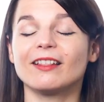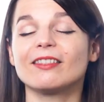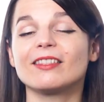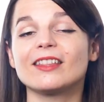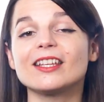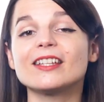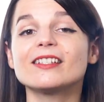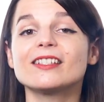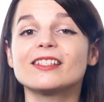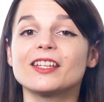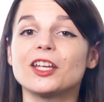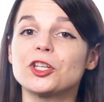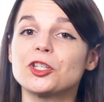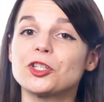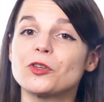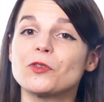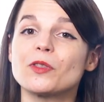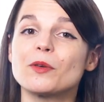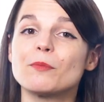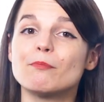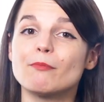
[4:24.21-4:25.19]
These teach
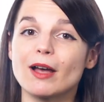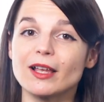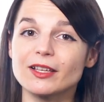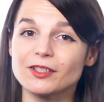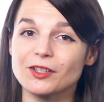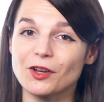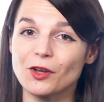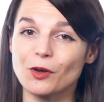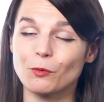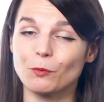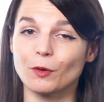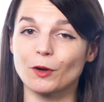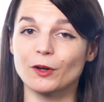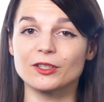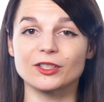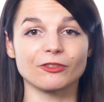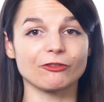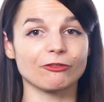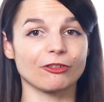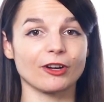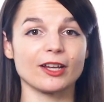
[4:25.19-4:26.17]
you the must-know
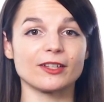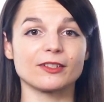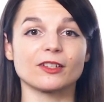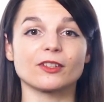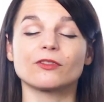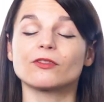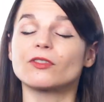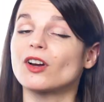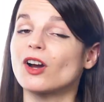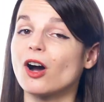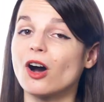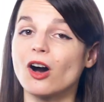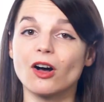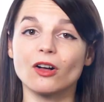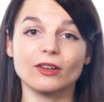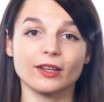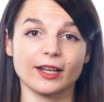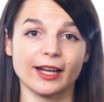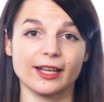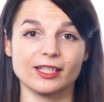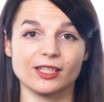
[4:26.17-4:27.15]
words and phrases for all
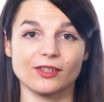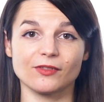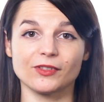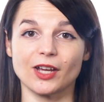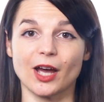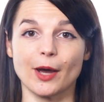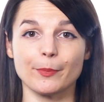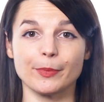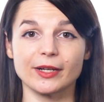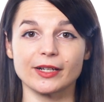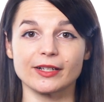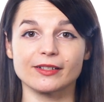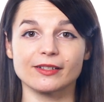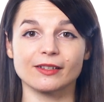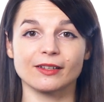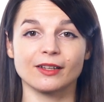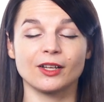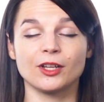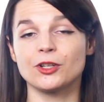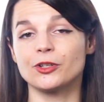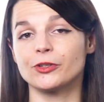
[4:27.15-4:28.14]
kinds of topics:
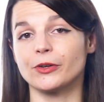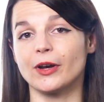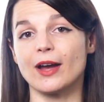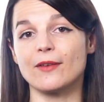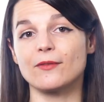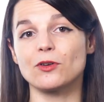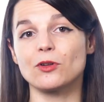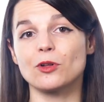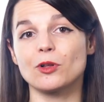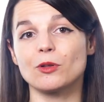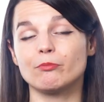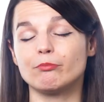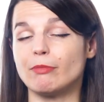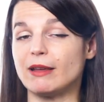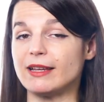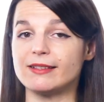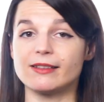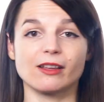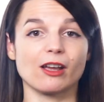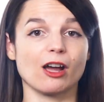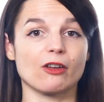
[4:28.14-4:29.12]
travel,
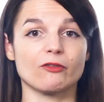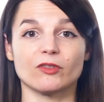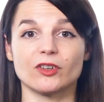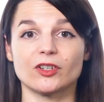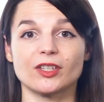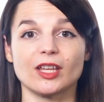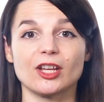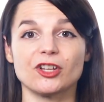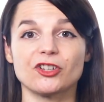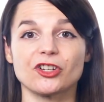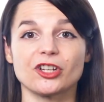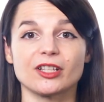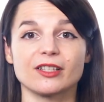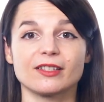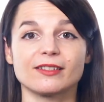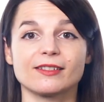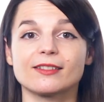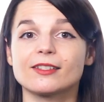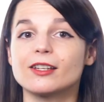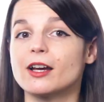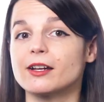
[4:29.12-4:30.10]
basic
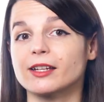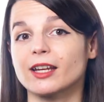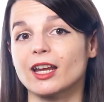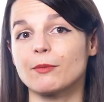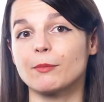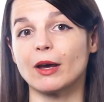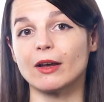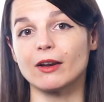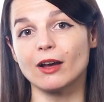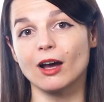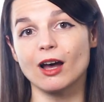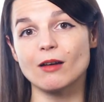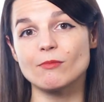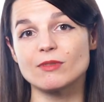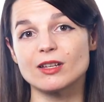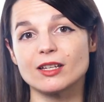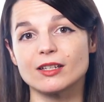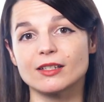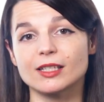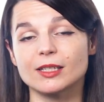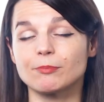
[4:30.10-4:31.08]
conversations, talking about
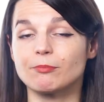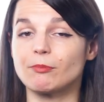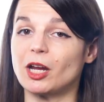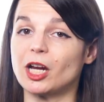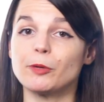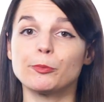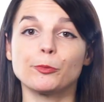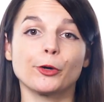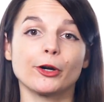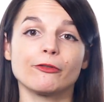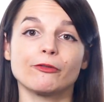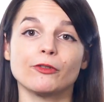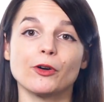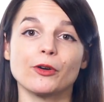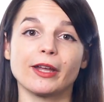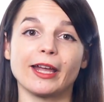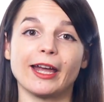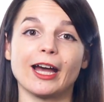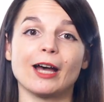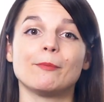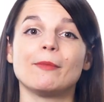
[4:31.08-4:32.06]
hobbies, airport
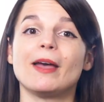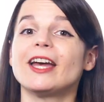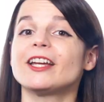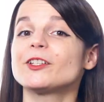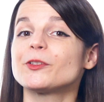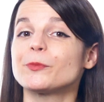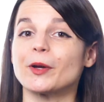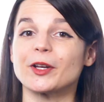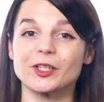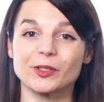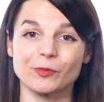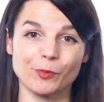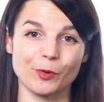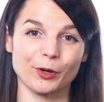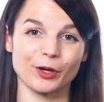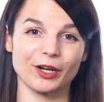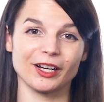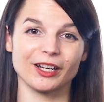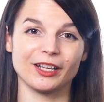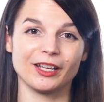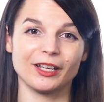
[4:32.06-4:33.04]
vocab, and much
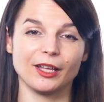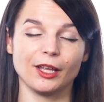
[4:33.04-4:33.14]
more.